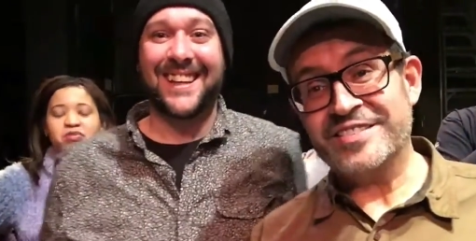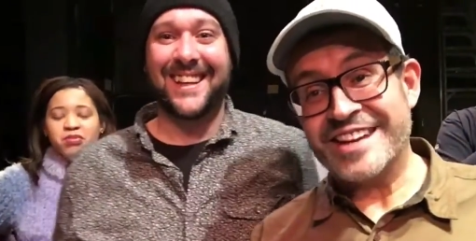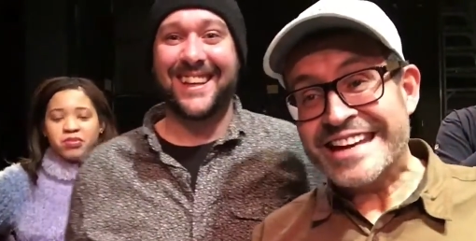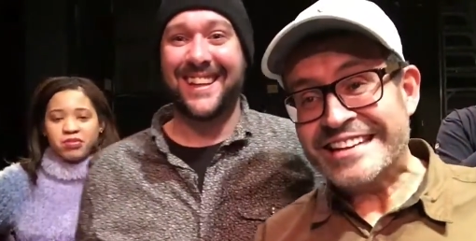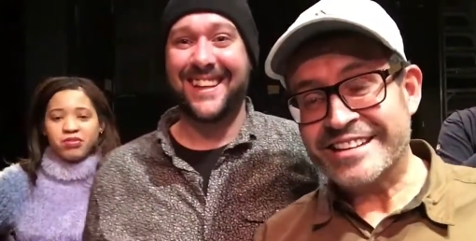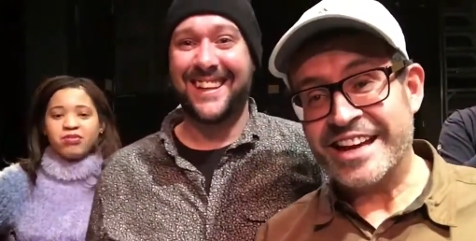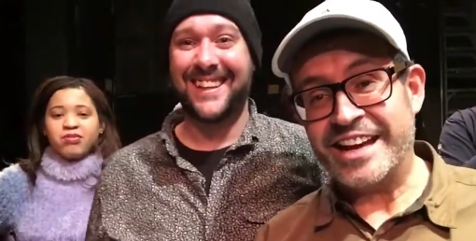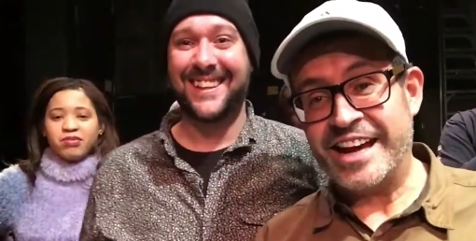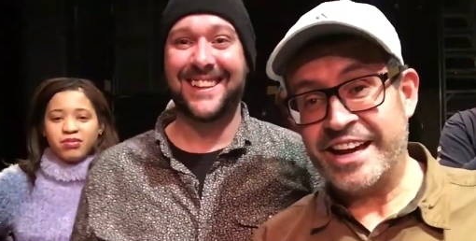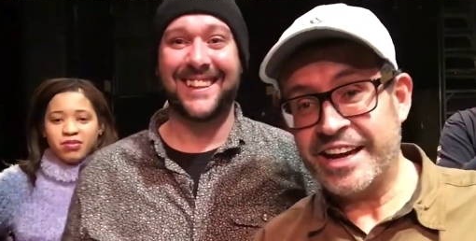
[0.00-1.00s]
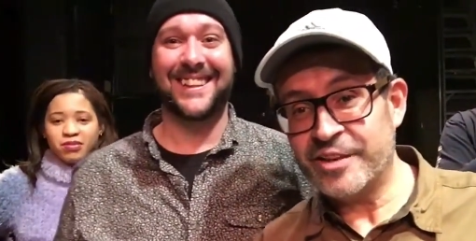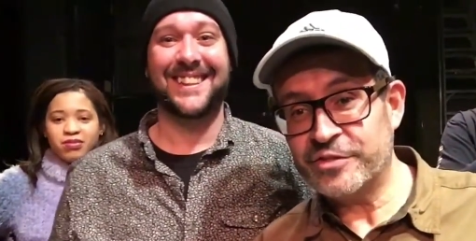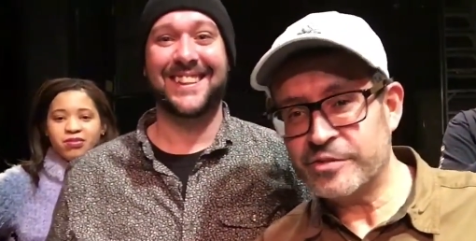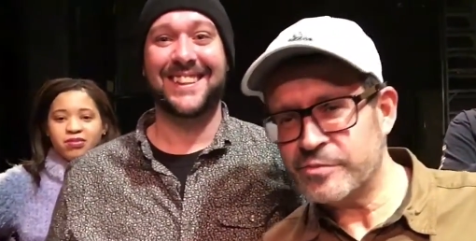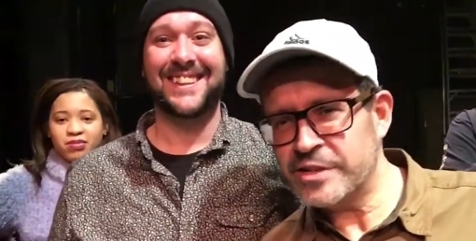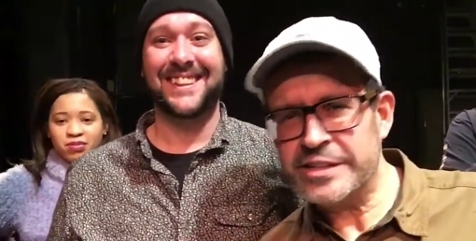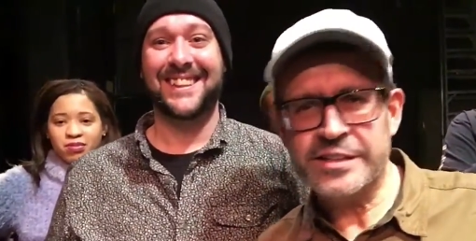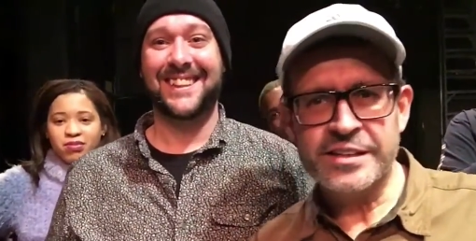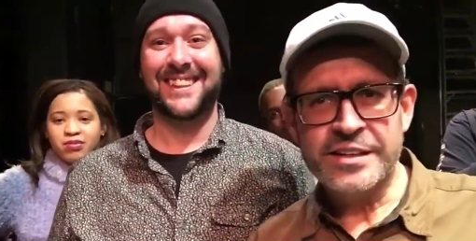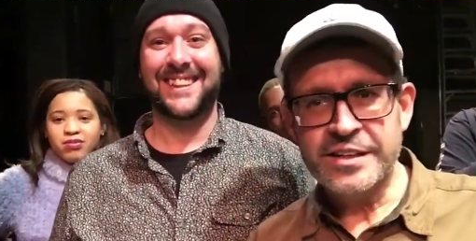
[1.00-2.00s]
Speaker 1: saying that, I have someone
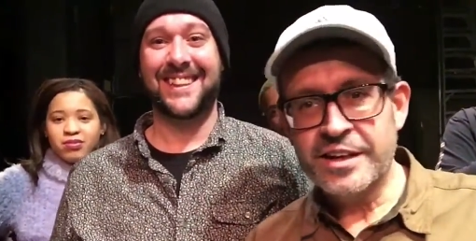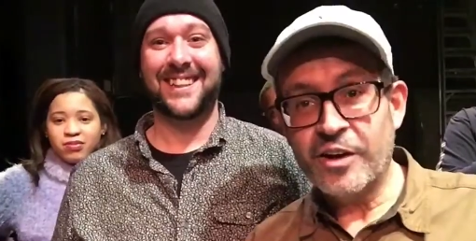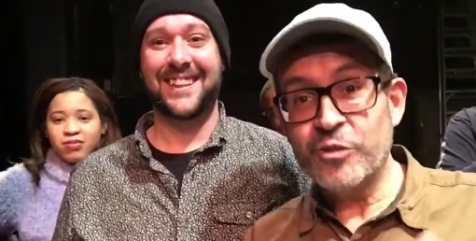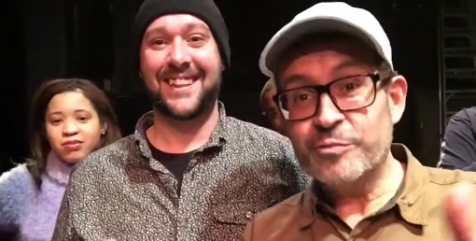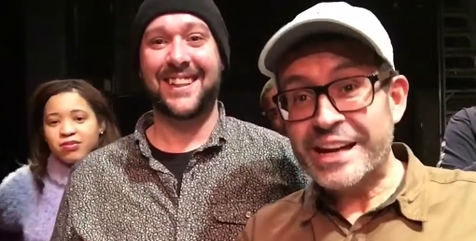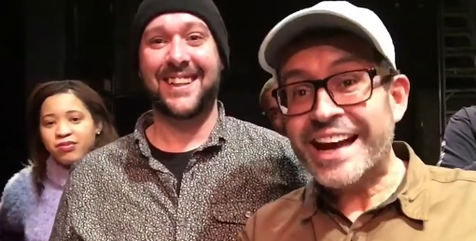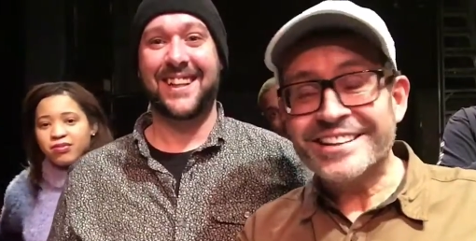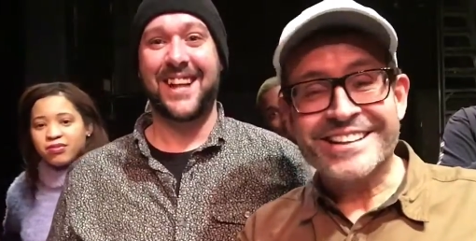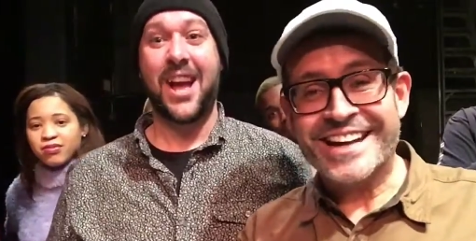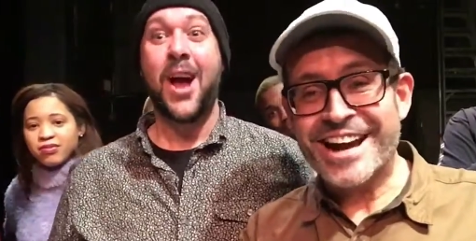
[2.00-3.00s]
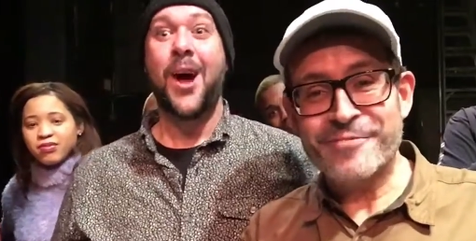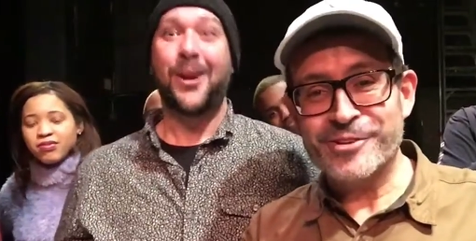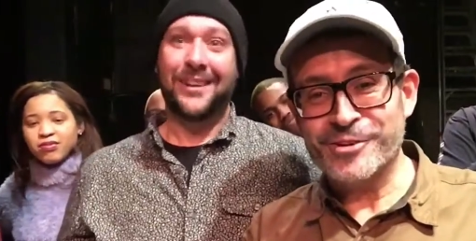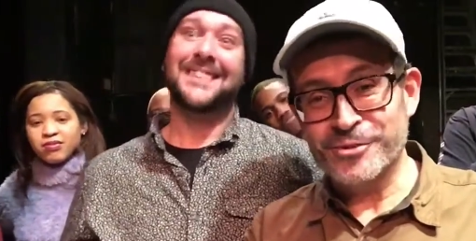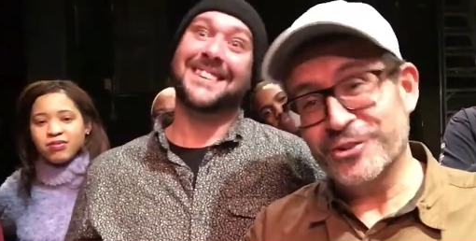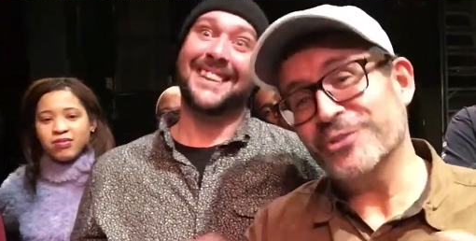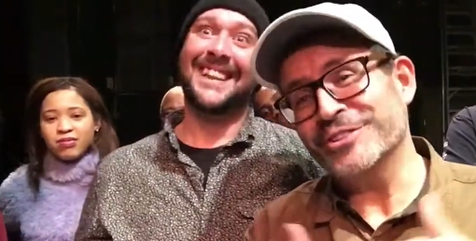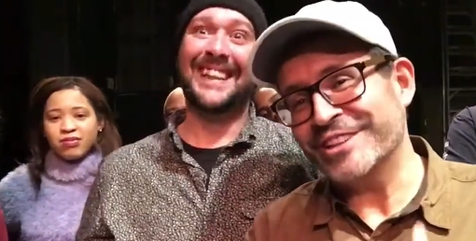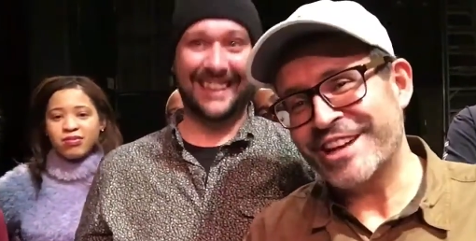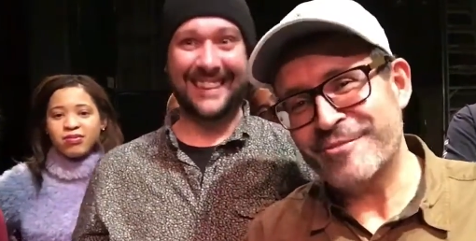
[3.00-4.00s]
behind the camera who's holding
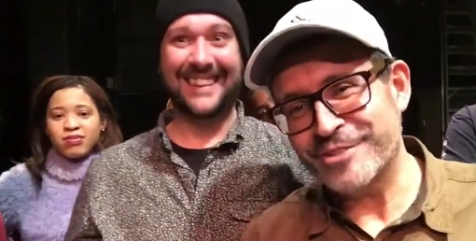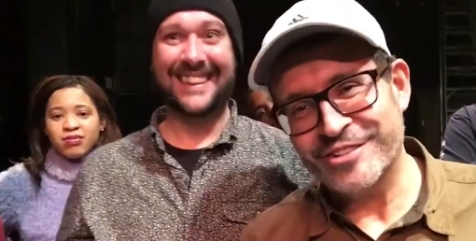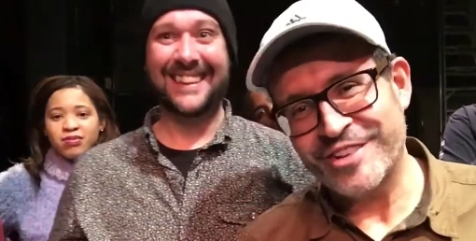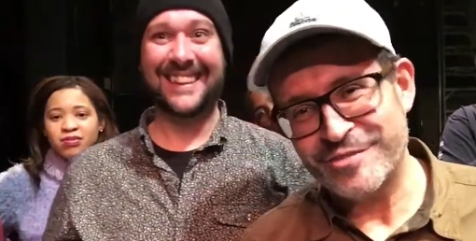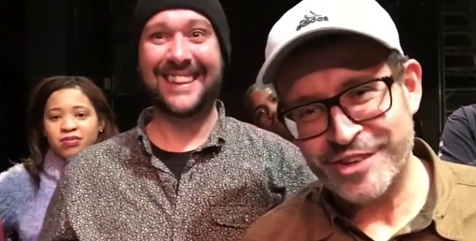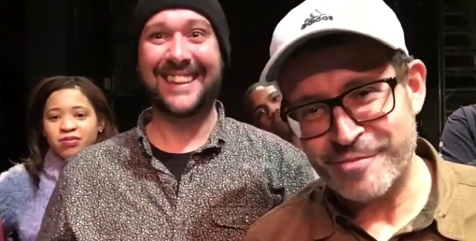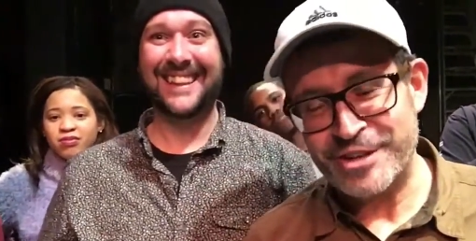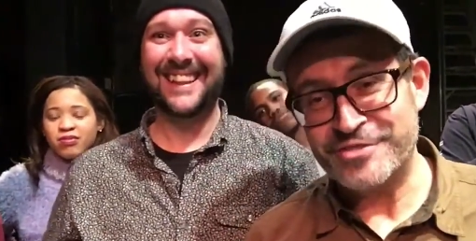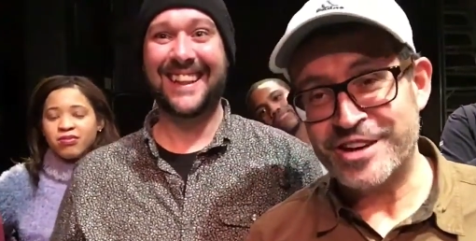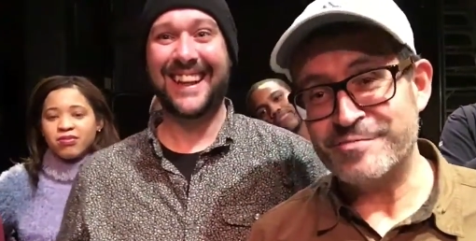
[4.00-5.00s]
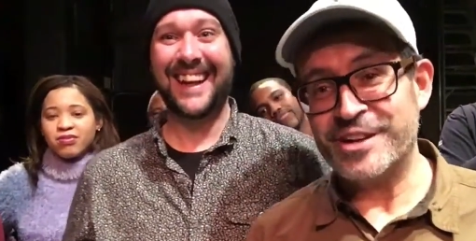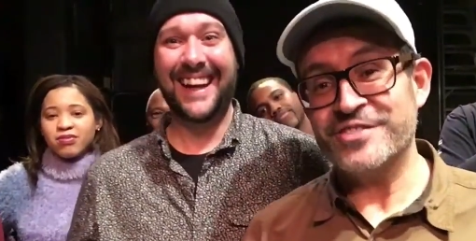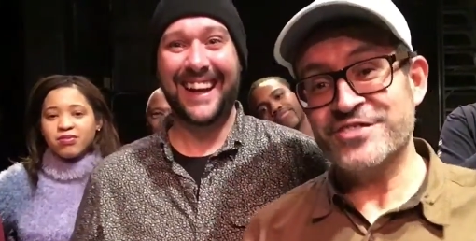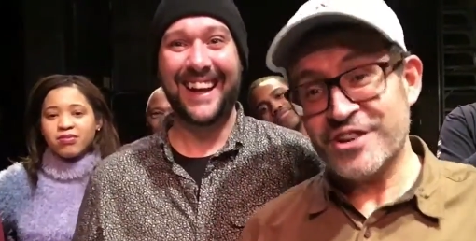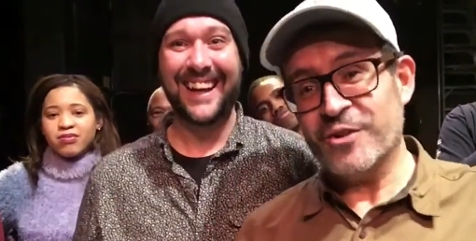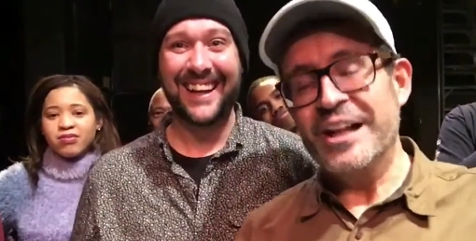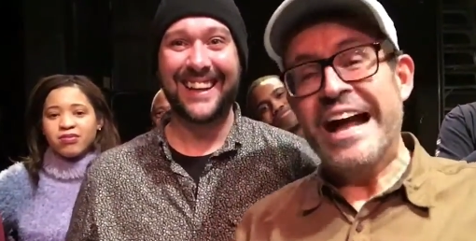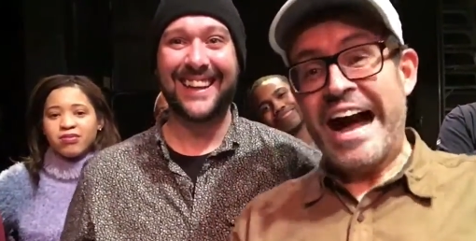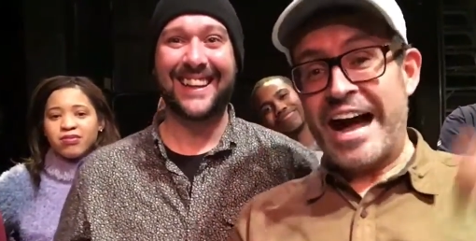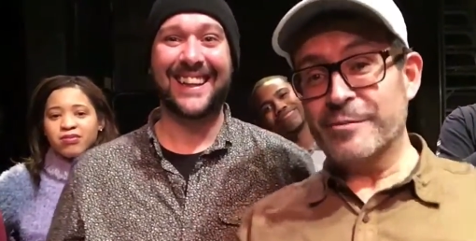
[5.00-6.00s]
the camera because I forgot my tripod. So
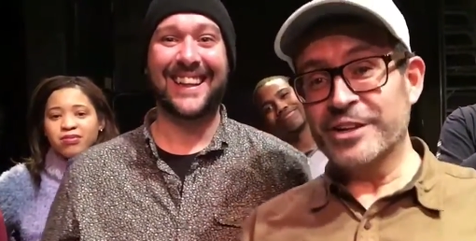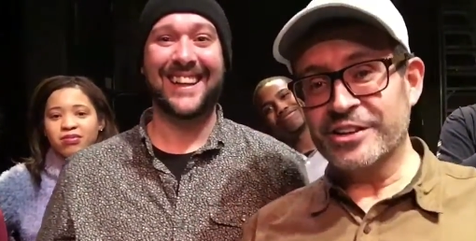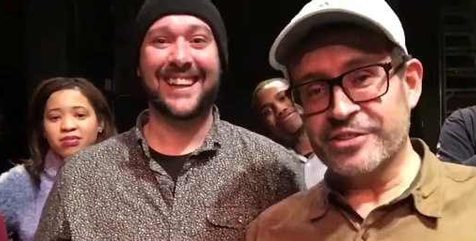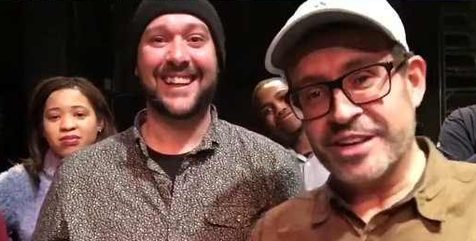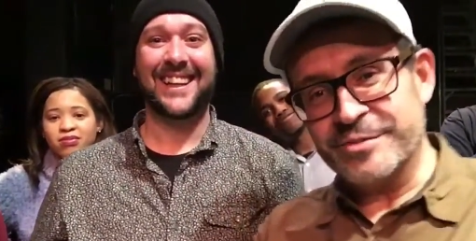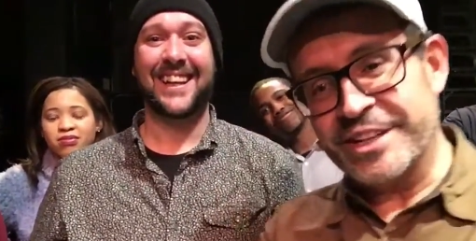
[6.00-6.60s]
I'm gonna grab the